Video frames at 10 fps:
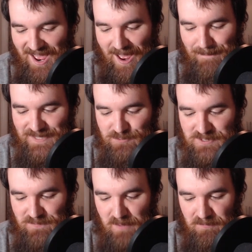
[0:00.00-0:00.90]
Uh, but this
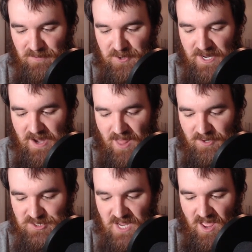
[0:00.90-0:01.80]
one's available for thirty
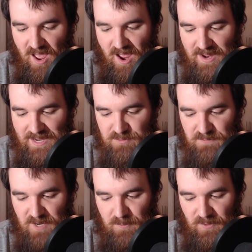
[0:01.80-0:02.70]
dollars, uh, and it was
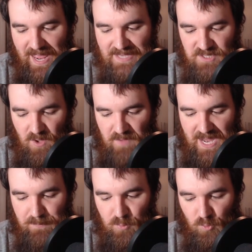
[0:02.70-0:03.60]
available as of
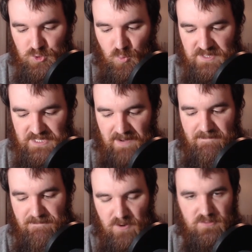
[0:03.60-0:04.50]
April twenty
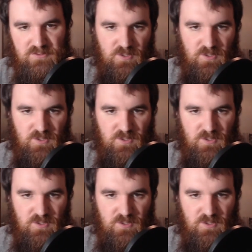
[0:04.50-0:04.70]
first.